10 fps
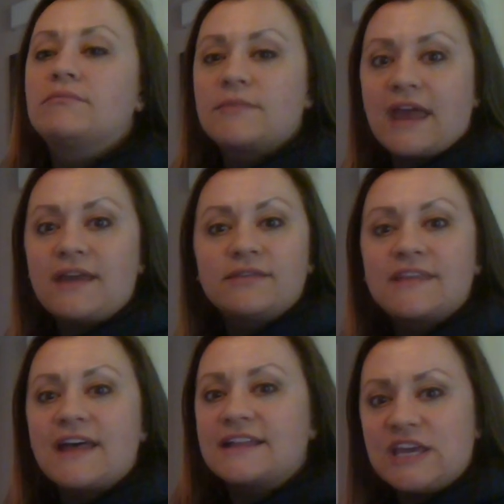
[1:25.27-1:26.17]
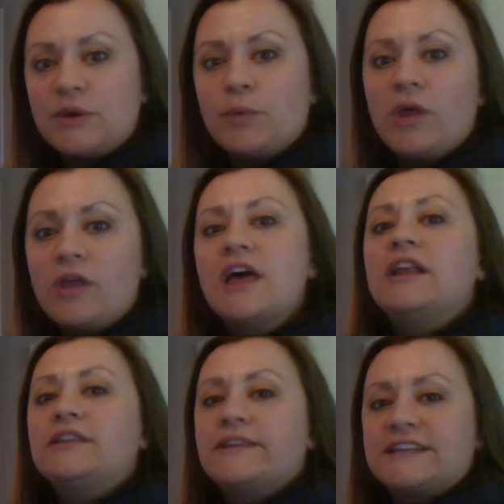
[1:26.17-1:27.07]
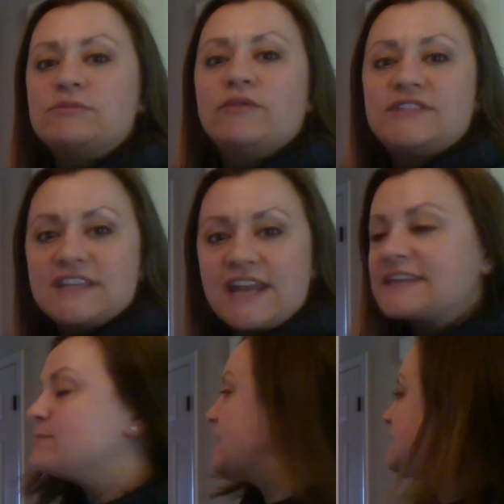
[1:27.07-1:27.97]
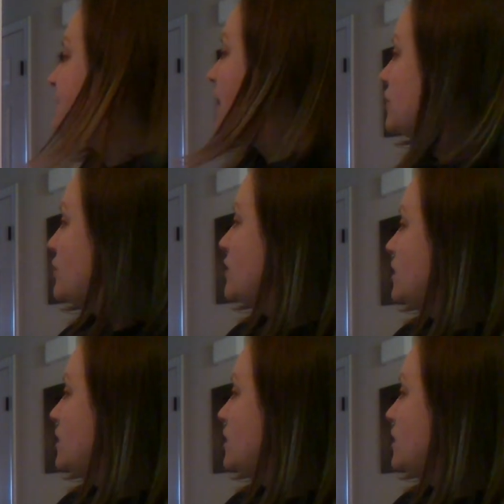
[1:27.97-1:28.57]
Okay, that's equal. Let's move to the next place value.